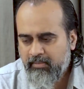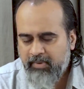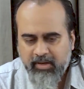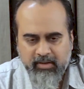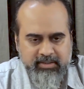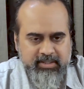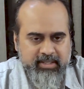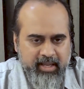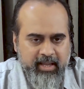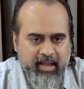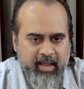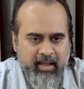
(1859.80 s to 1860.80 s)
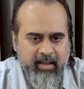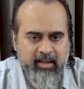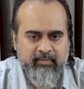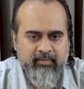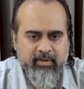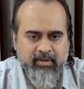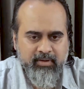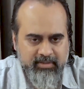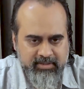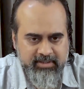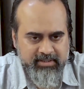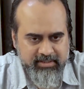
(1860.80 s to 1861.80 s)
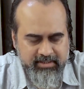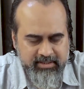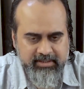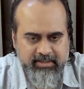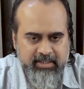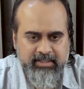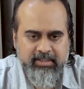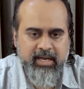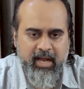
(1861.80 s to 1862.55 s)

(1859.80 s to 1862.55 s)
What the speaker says: because they have a consciousness that